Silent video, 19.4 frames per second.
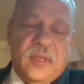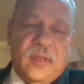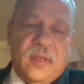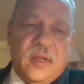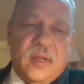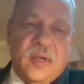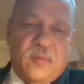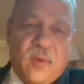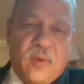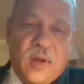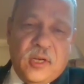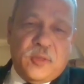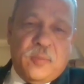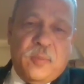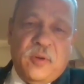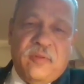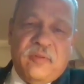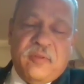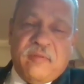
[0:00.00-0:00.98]

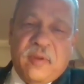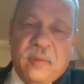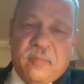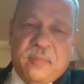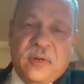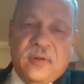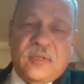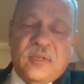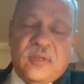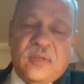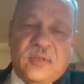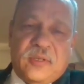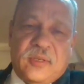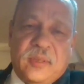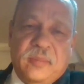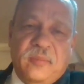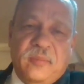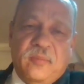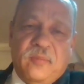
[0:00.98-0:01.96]
advancement of the weapon
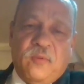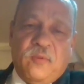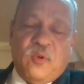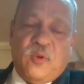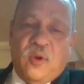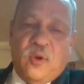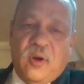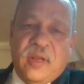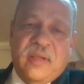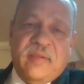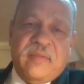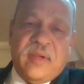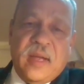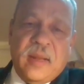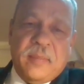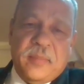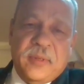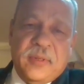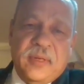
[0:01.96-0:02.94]
system would not
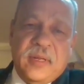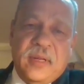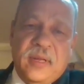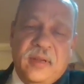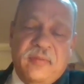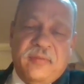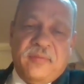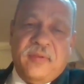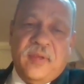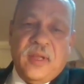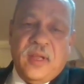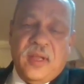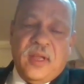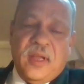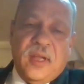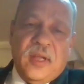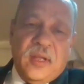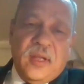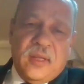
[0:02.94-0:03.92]
have happened if
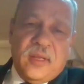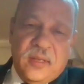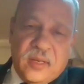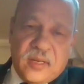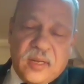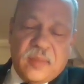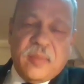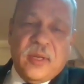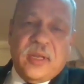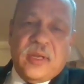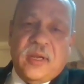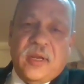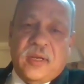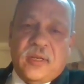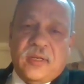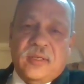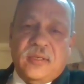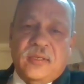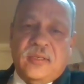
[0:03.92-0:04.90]
the
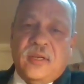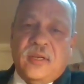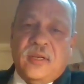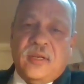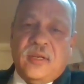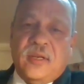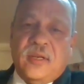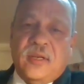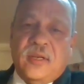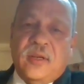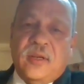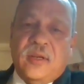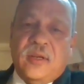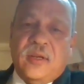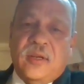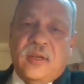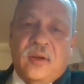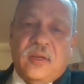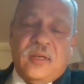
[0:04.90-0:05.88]
communications did
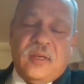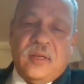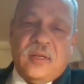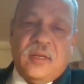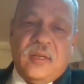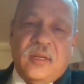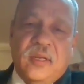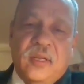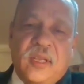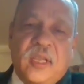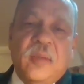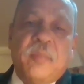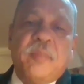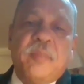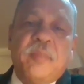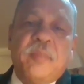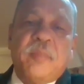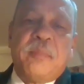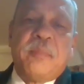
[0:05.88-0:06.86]
not keep
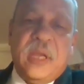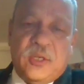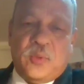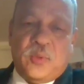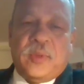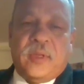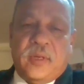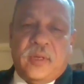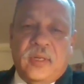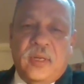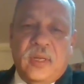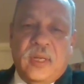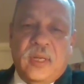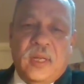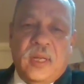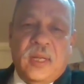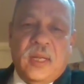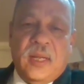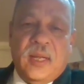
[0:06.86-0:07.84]
pace with it.
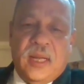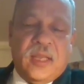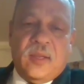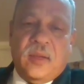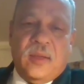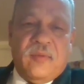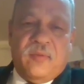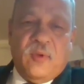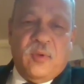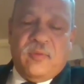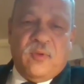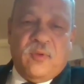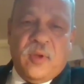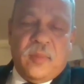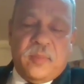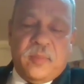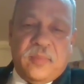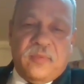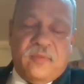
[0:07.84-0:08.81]
Like if you
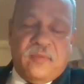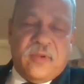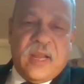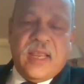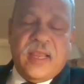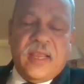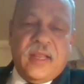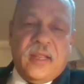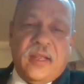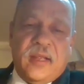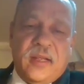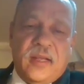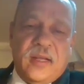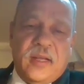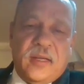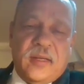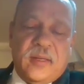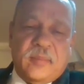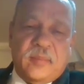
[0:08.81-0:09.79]
are flying
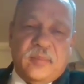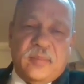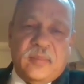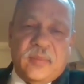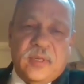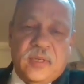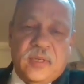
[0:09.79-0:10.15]
a